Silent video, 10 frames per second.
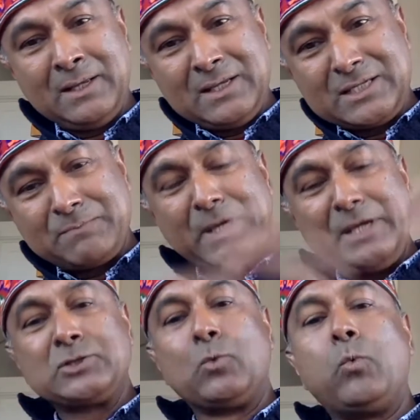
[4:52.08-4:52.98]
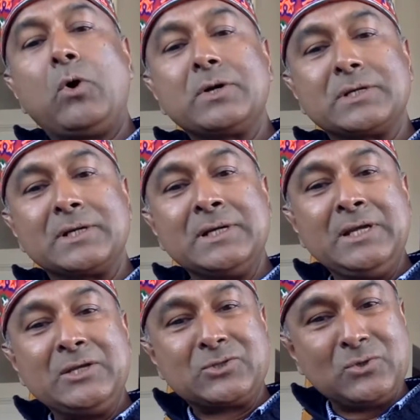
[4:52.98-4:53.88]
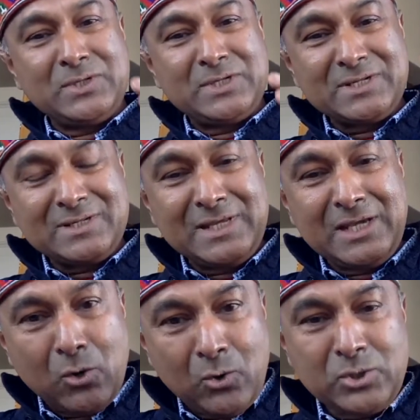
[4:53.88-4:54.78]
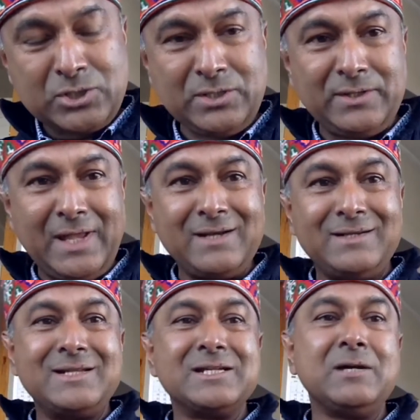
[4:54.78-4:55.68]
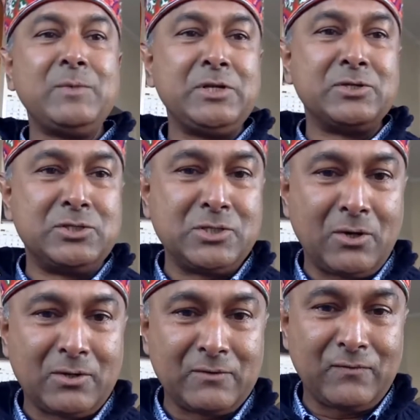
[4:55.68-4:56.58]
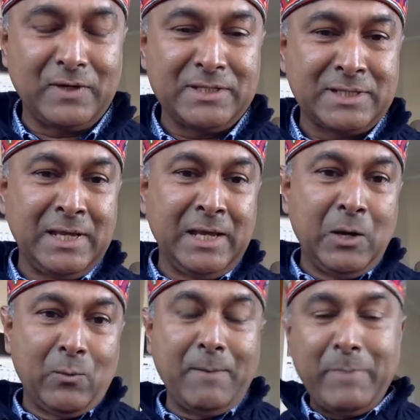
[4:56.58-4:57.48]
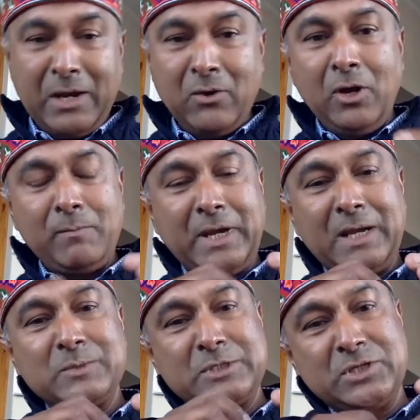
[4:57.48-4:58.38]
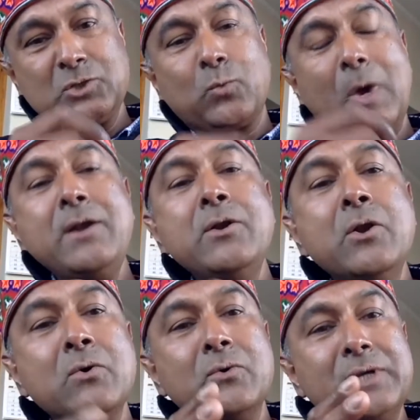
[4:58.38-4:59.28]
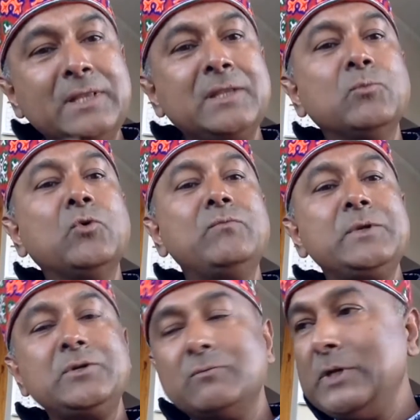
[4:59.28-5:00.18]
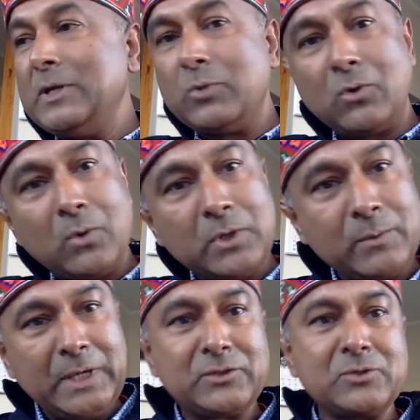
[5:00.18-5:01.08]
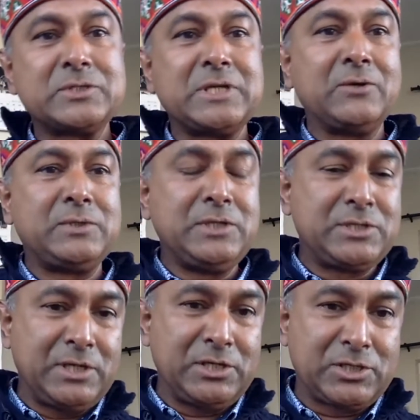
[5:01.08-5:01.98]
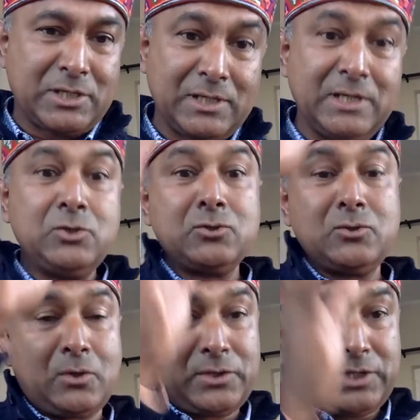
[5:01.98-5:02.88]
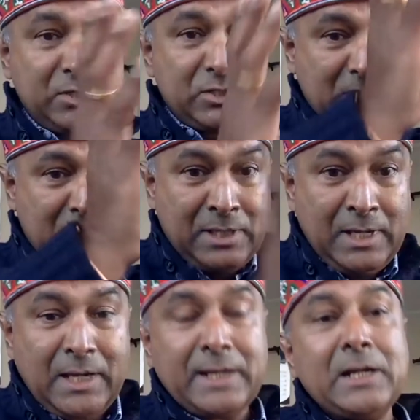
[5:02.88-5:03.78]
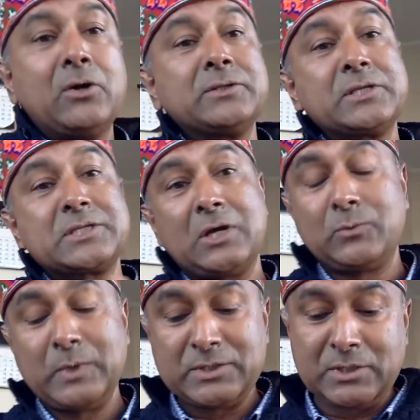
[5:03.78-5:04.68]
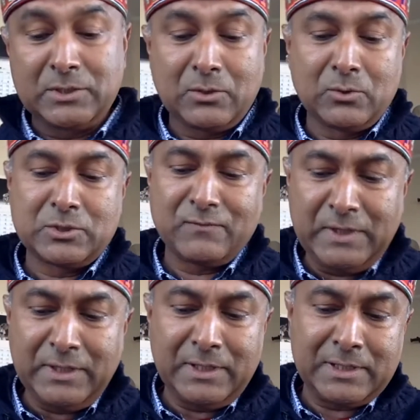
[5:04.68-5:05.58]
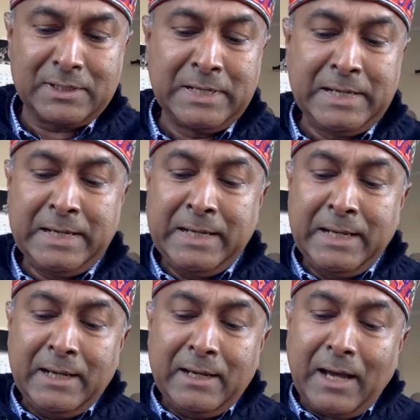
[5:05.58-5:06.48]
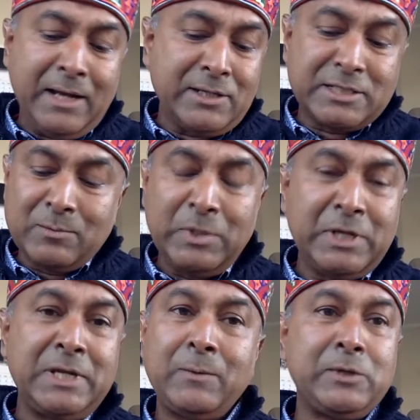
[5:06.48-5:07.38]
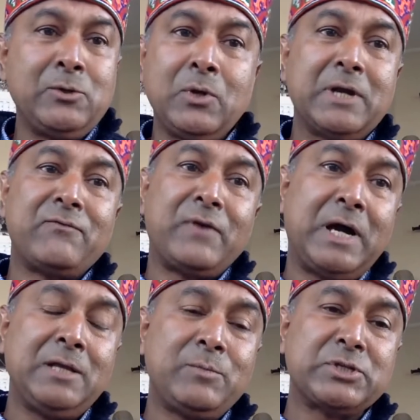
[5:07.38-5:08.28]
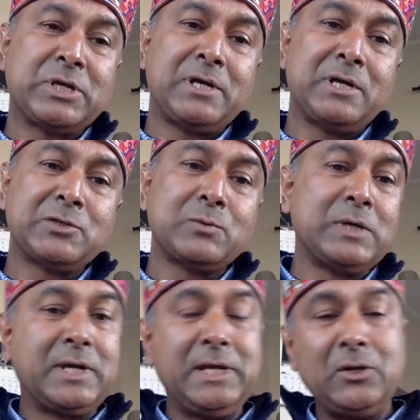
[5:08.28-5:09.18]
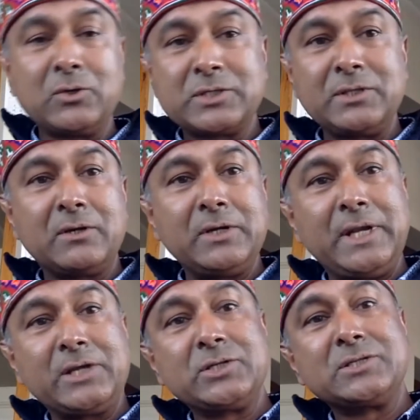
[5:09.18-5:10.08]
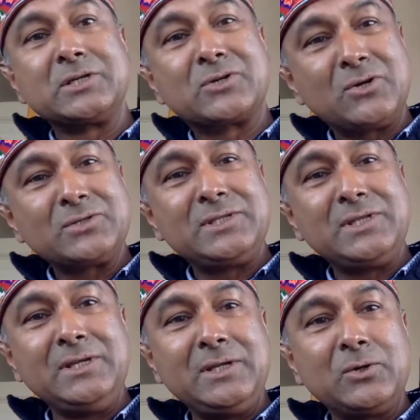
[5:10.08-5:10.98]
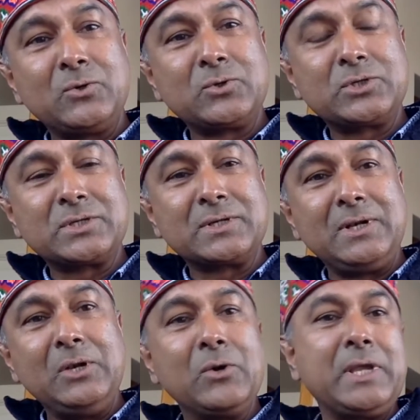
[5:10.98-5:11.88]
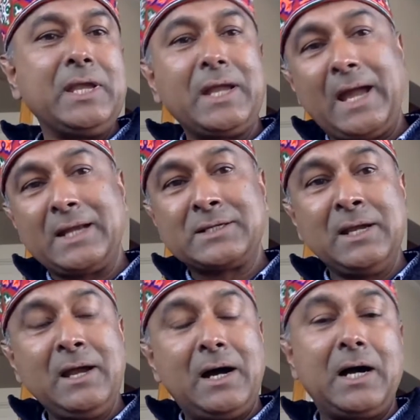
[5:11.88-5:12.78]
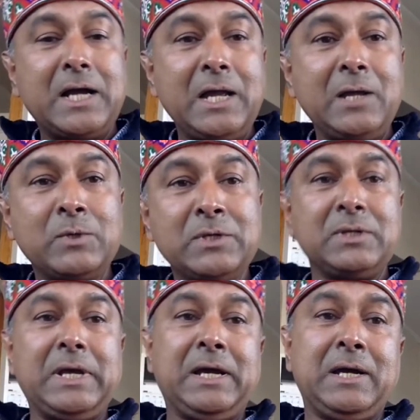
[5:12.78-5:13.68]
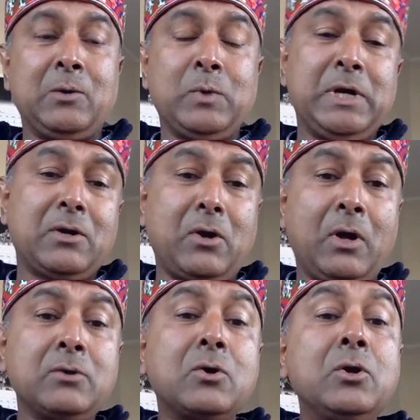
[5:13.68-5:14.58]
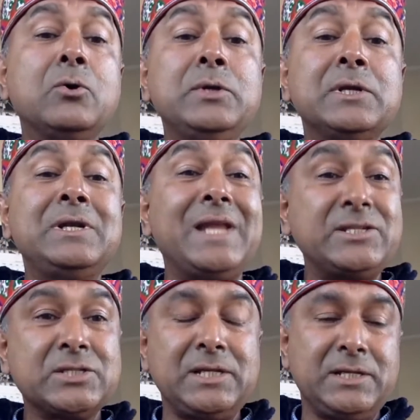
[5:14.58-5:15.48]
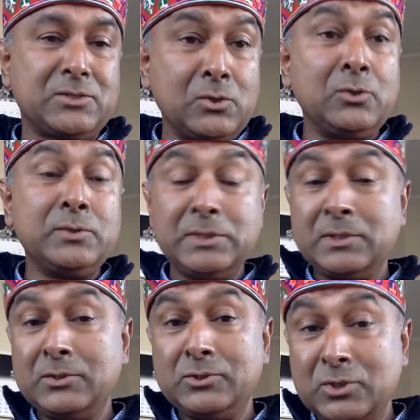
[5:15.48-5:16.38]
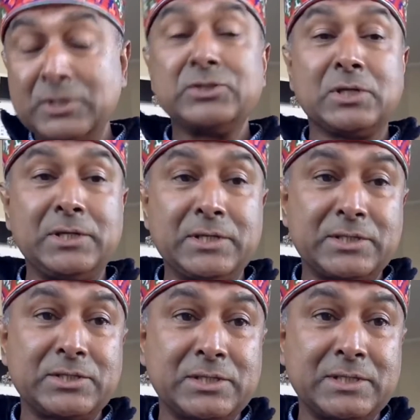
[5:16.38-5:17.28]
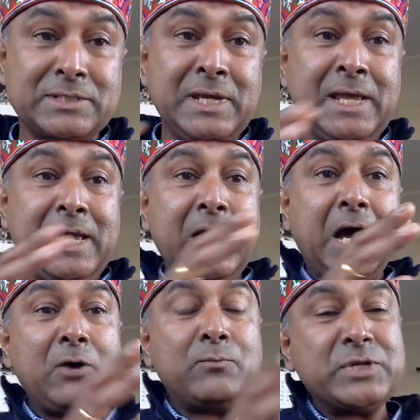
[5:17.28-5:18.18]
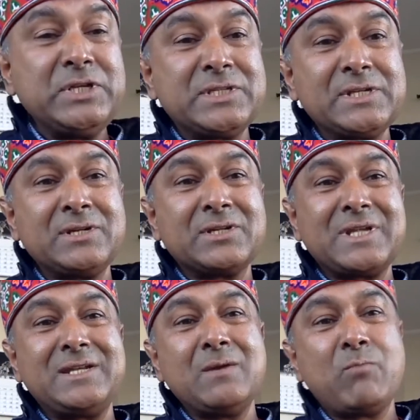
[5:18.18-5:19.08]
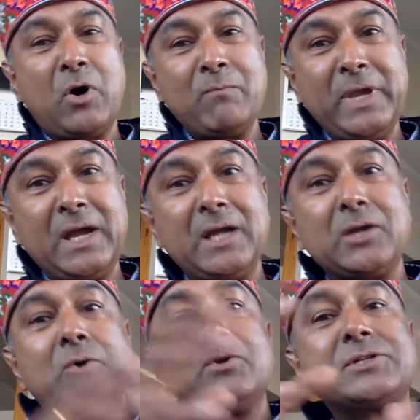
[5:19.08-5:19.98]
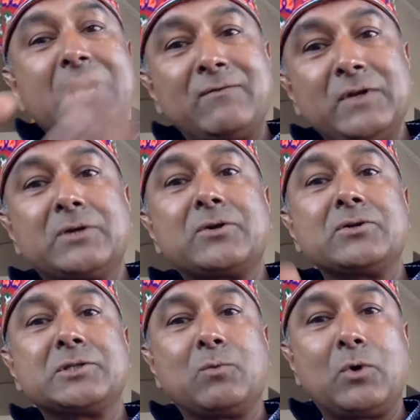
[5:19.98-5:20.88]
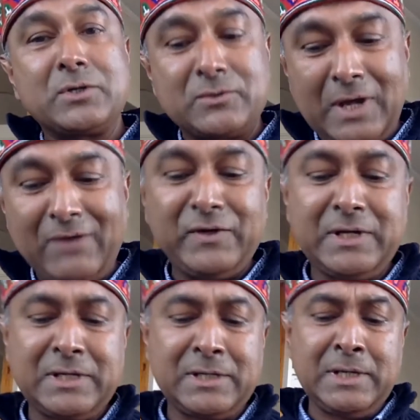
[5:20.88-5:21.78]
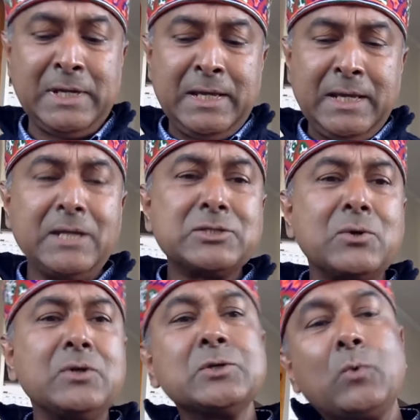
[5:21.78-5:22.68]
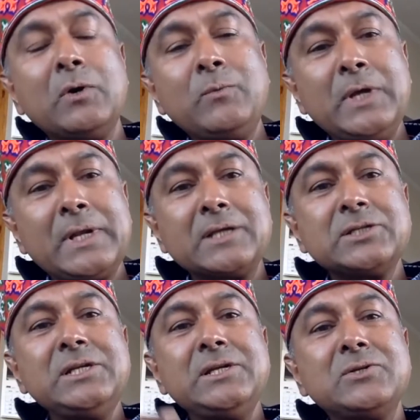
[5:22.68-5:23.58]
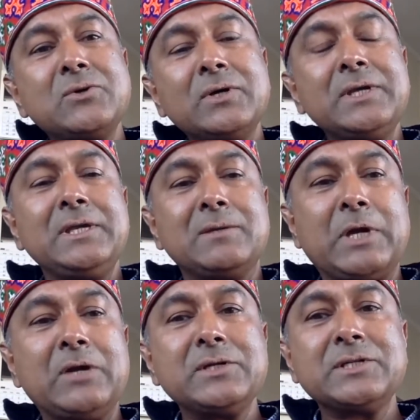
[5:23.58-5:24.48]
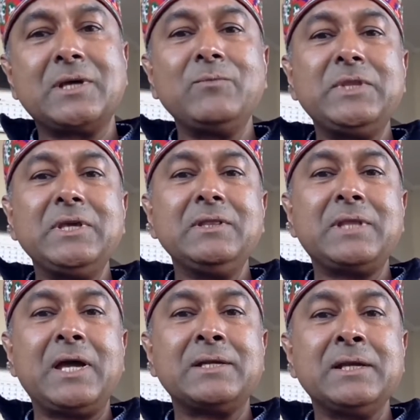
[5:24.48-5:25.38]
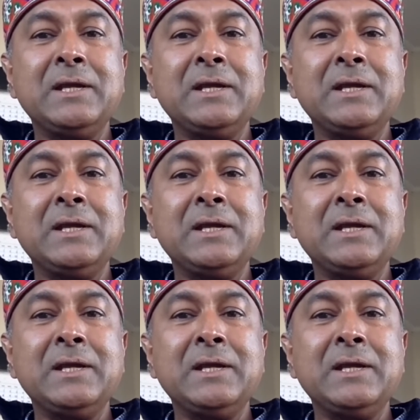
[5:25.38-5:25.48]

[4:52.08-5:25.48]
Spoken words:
space of water. So it is the ocean that determines geographies, where Bengal becomes just one node in the movement of people all the through Southeast Asia into North Asia and along the southwestern coast of India. And similarly, when you look at Fahad Bishara's work, he looks at the connections across the Indian Ocean, looking at archival work on colonial legislation, colonial judicial decisions, how precedents set in Bombay High Court travel across the water to Africa, and so on. So what we are actually talking about is something that